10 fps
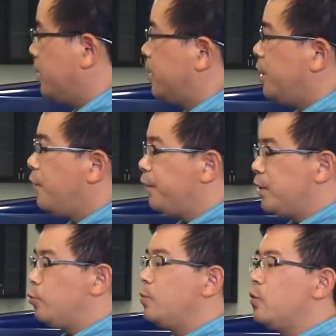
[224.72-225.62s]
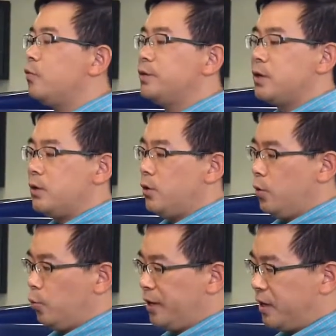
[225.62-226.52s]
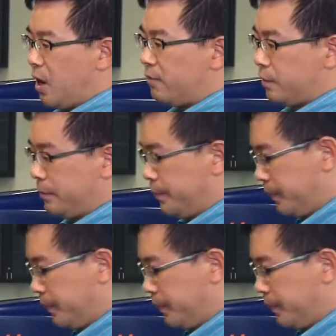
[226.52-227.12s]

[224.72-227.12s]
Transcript: Carefully remove the red cover.